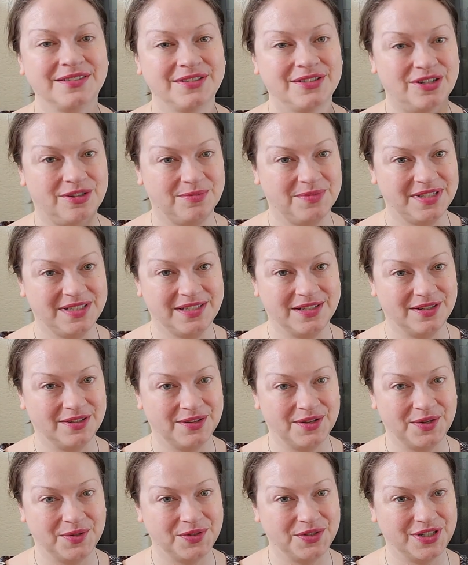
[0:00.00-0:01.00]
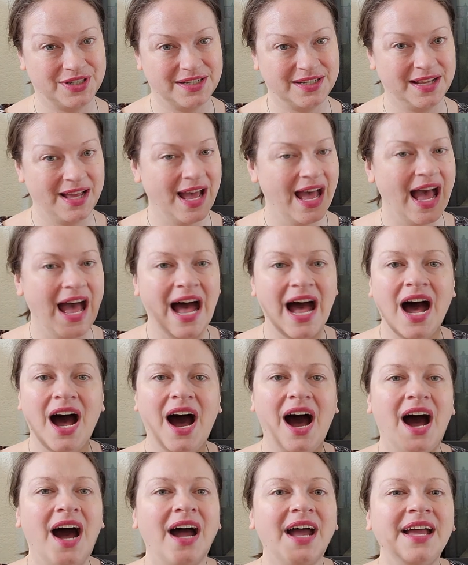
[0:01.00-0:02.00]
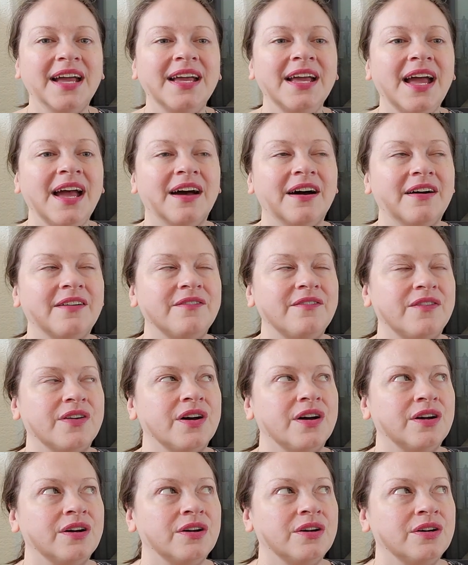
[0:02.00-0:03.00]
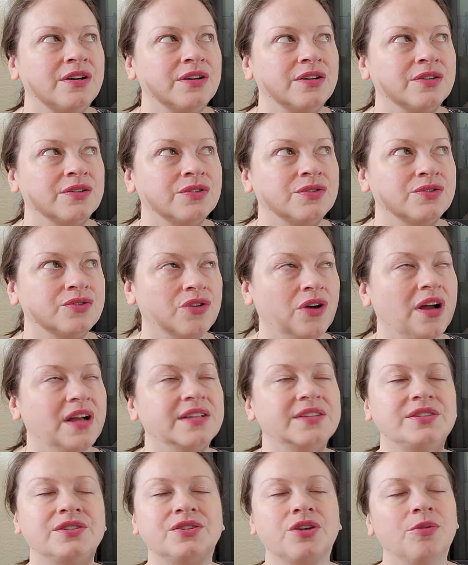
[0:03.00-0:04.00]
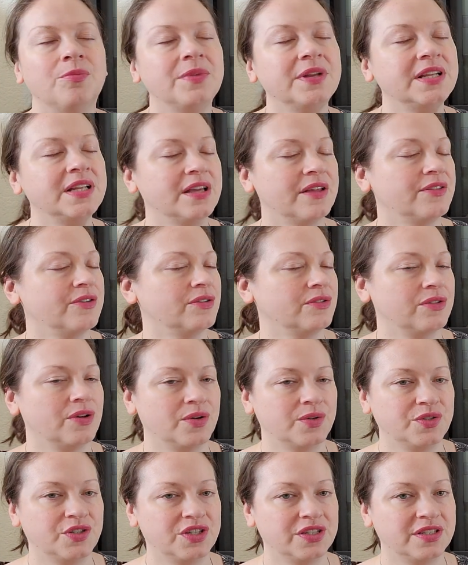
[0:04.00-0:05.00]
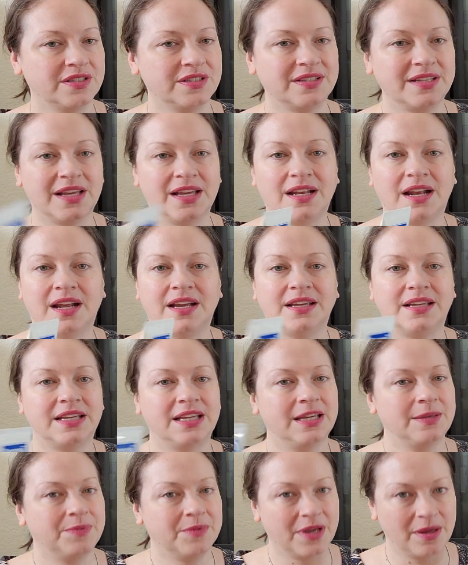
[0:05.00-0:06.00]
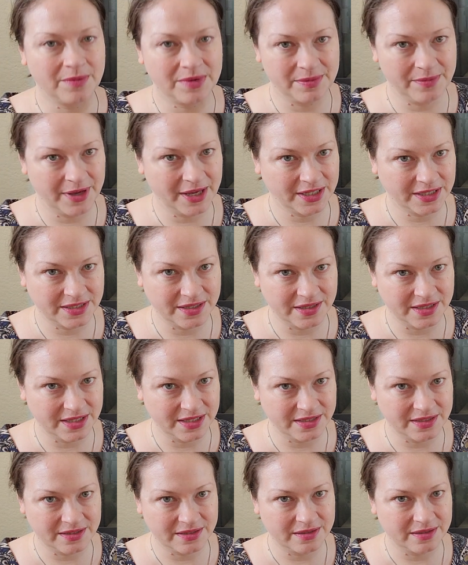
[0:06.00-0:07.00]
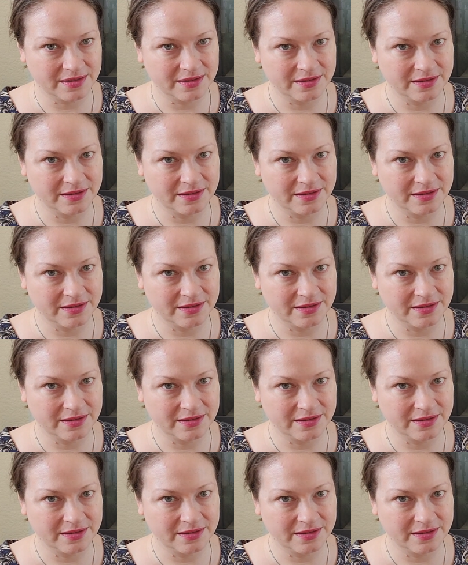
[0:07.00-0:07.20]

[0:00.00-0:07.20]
Dermacil lotion. I have tried so many other lotions, and I keep coming back to these.